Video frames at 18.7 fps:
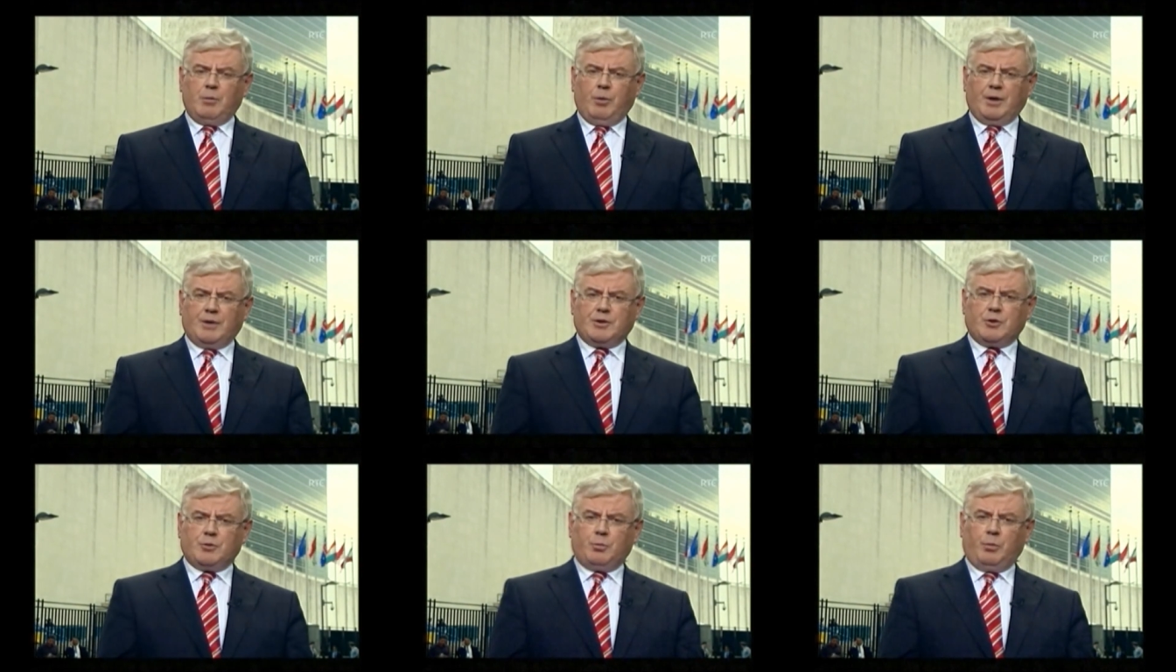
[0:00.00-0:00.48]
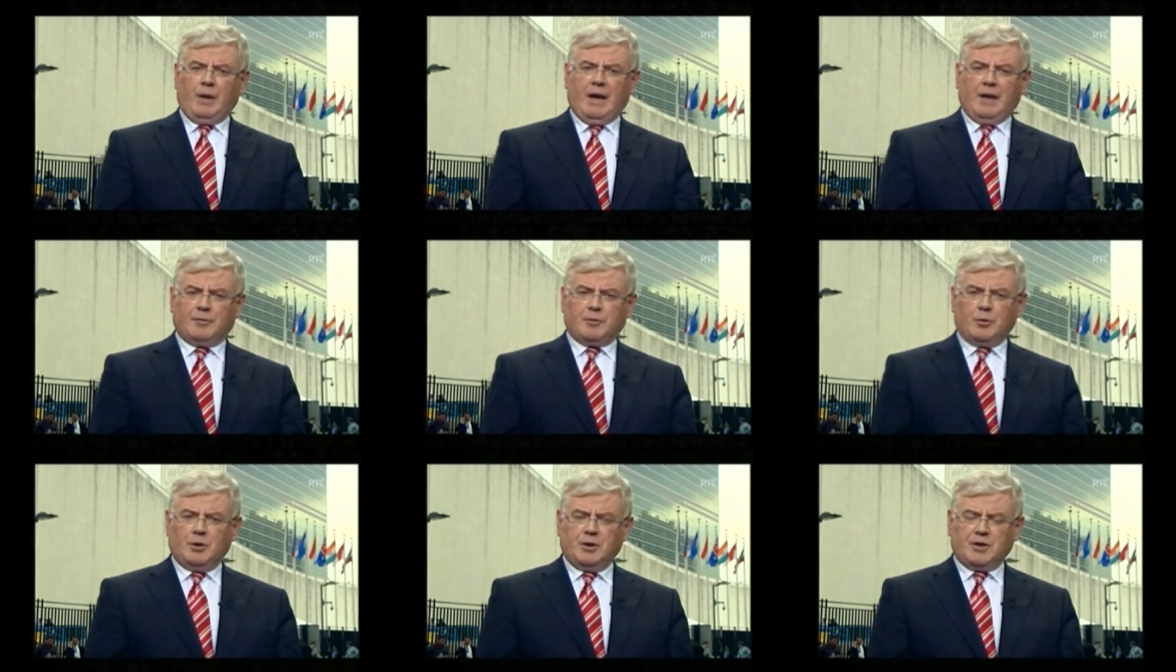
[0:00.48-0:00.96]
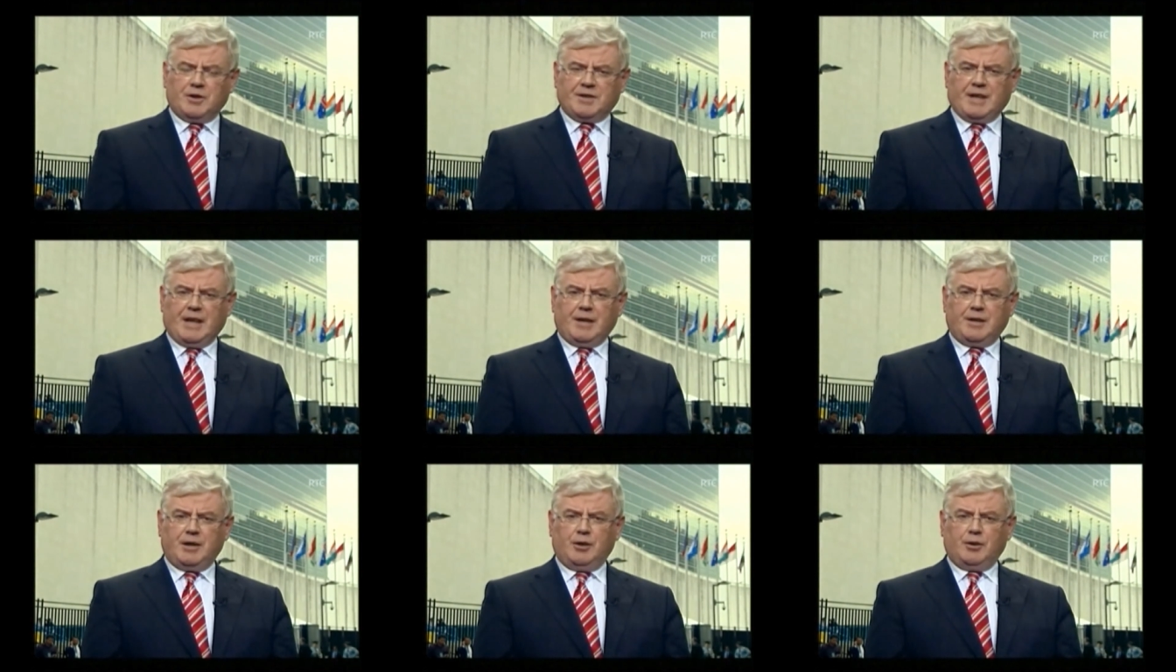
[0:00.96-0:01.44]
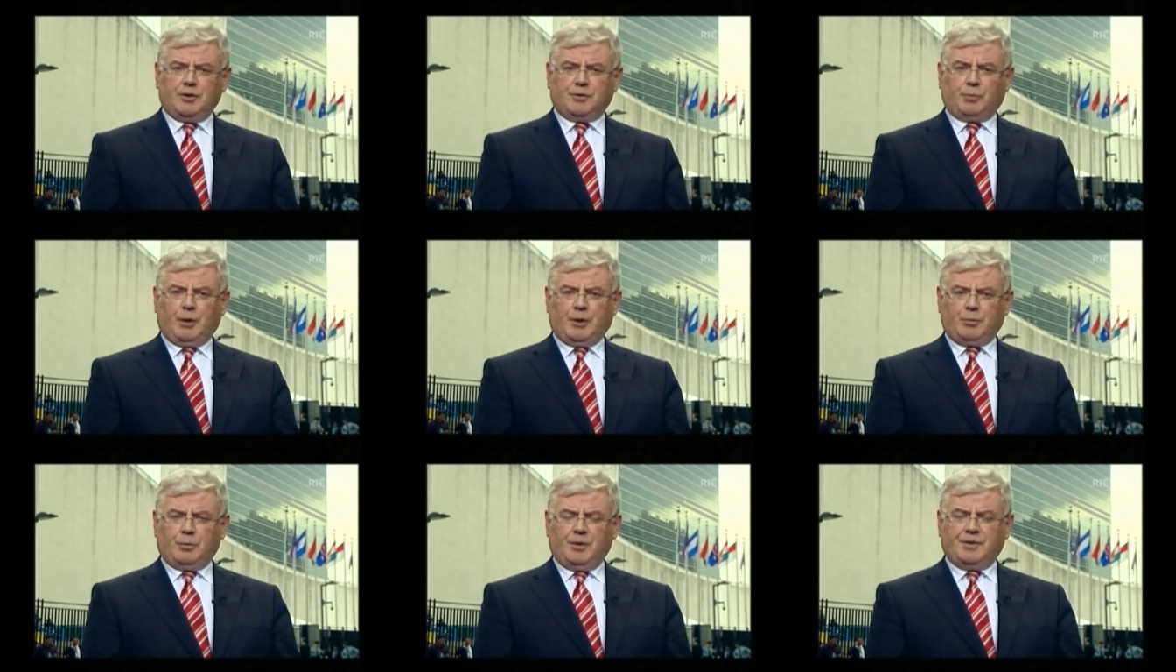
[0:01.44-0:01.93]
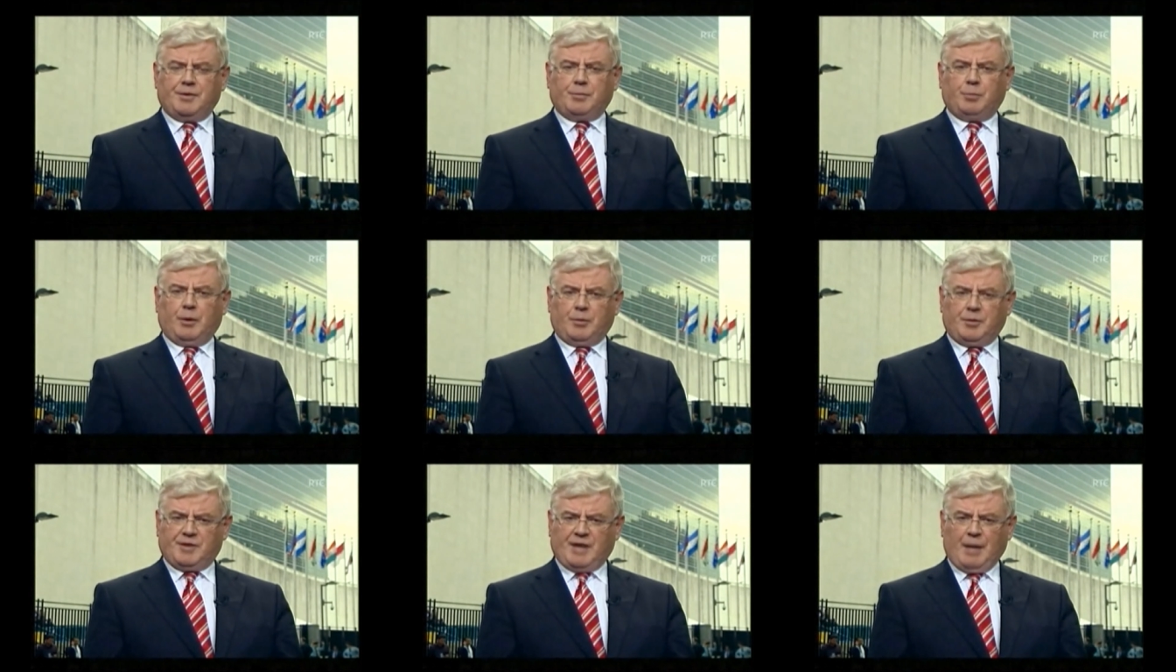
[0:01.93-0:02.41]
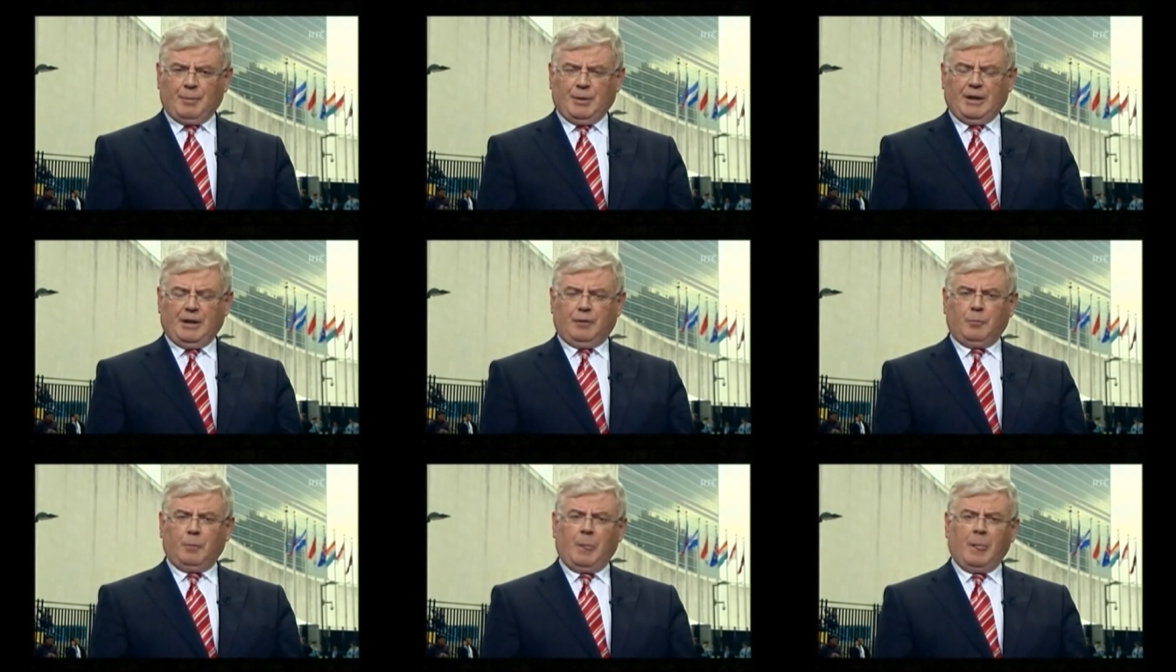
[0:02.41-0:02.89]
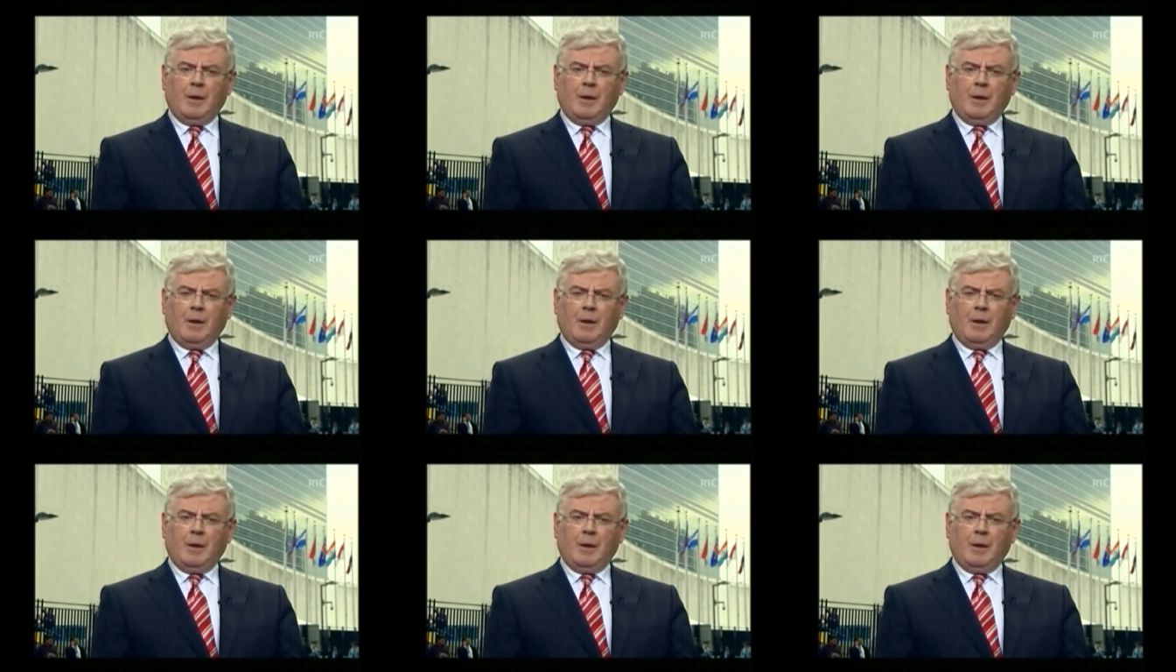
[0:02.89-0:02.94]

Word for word: think what we have to understand here is what was, what was happening.